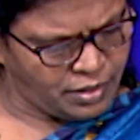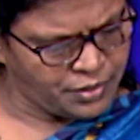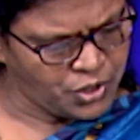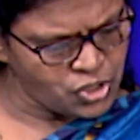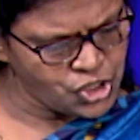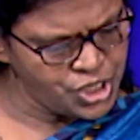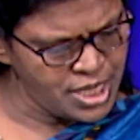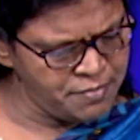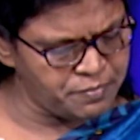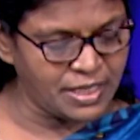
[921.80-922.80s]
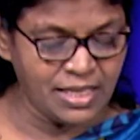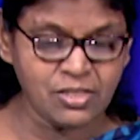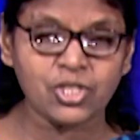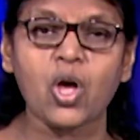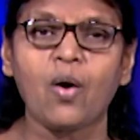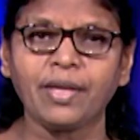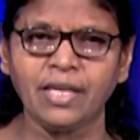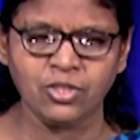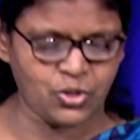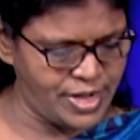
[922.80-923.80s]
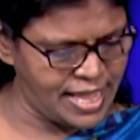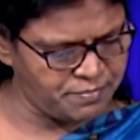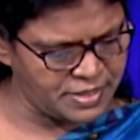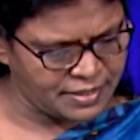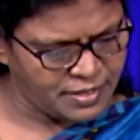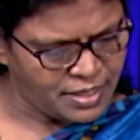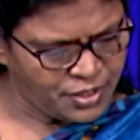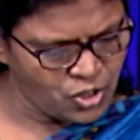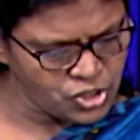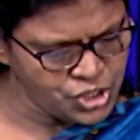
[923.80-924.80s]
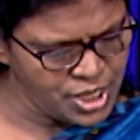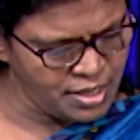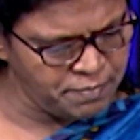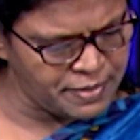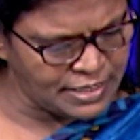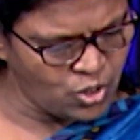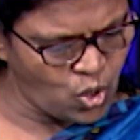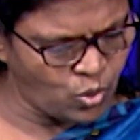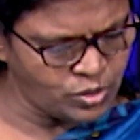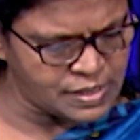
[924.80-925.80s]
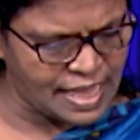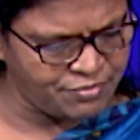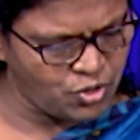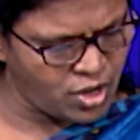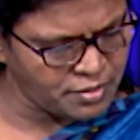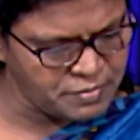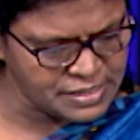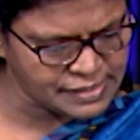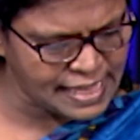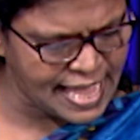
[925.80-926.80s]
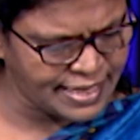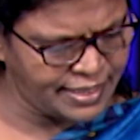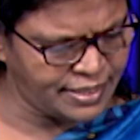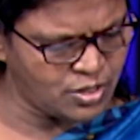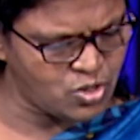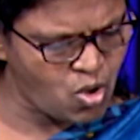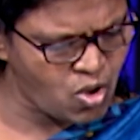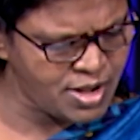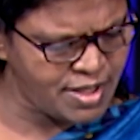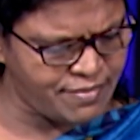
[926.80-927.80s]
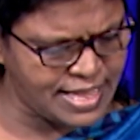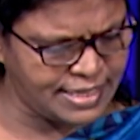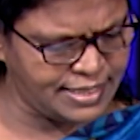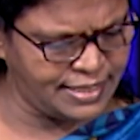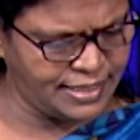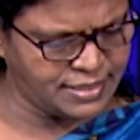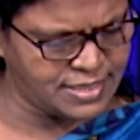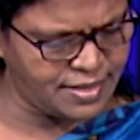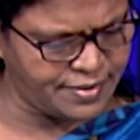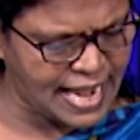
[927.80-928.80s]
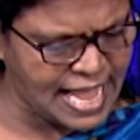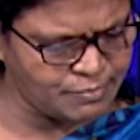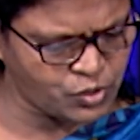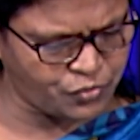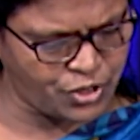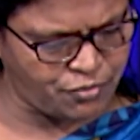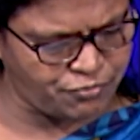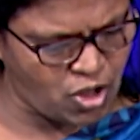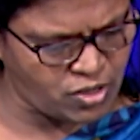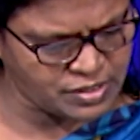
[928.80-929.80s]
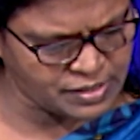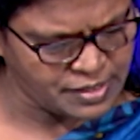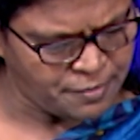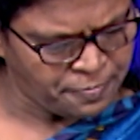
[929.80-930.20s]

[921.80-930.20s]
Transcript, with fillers: Your sheep, he is talking to Laban, your sheep and goats have not miscarried, nor have I eaten rams for your flocks.